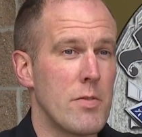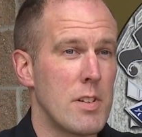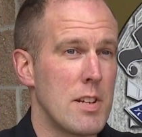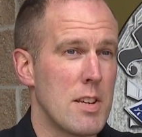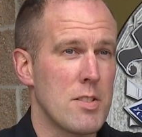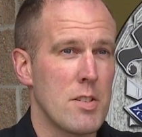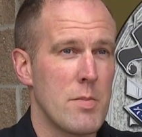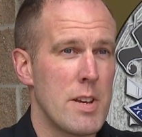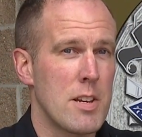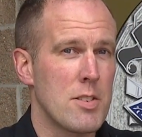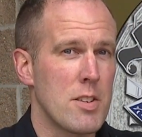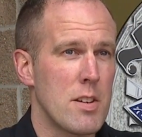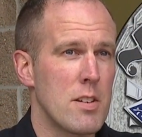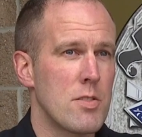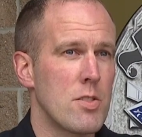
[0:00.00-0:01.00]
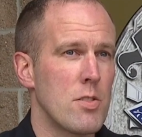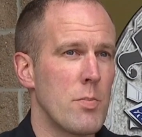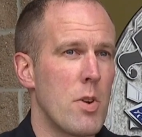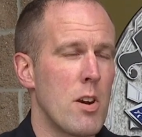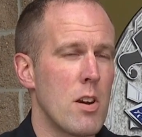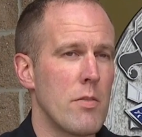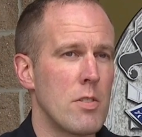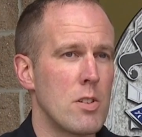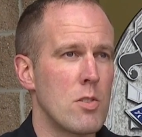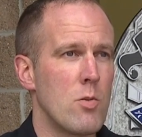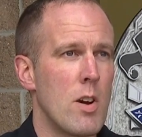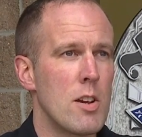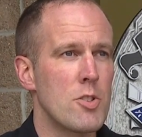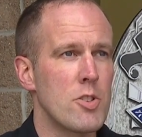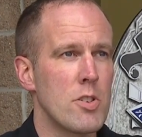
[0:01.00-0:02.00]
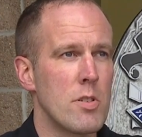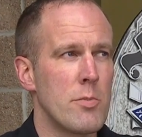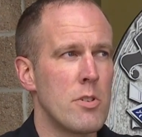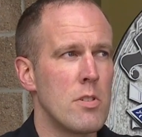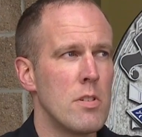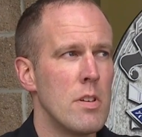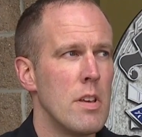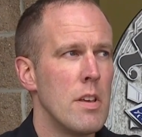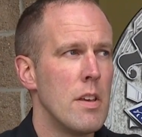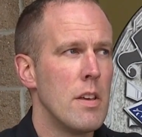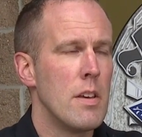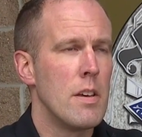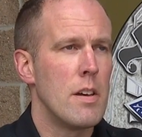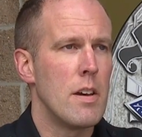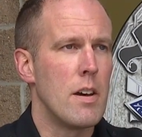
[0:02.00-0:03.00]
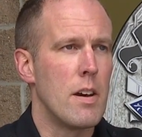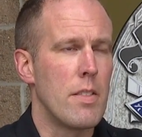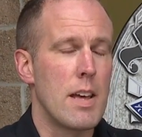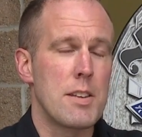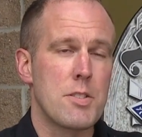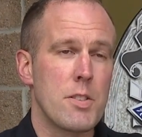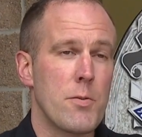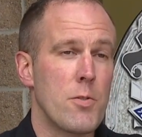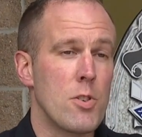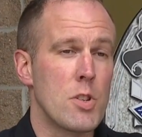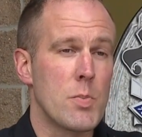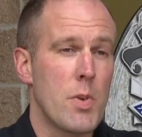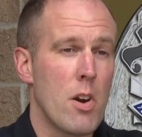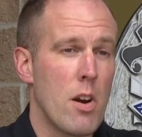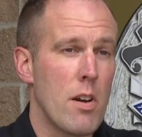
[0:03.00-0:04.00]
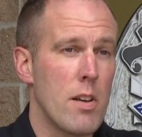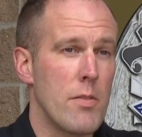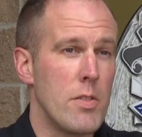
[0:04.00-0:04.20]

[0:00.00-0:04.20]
If it doesn't make sense or part of it's questionable, uh, that's the first part.